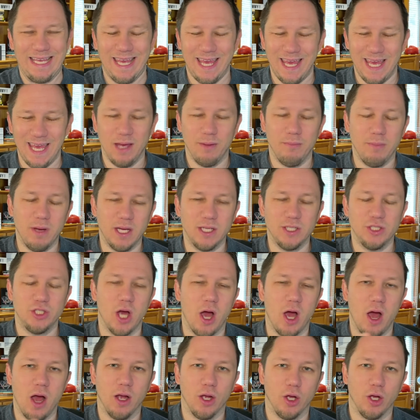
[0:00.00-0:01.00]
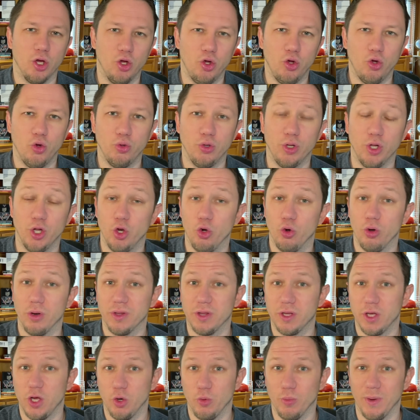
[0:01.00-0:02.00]
Kim Jong un, the
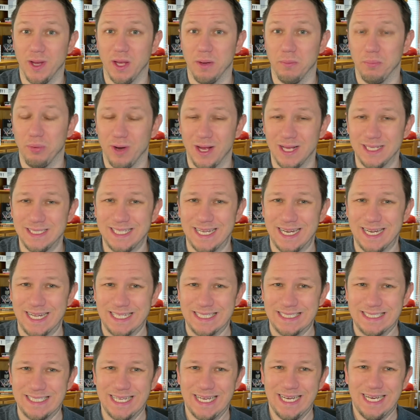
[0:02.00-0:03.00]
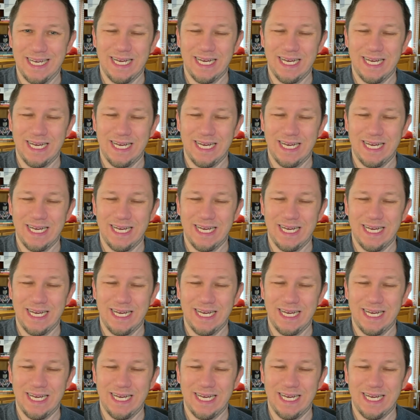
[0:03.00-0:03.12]
North Korean president,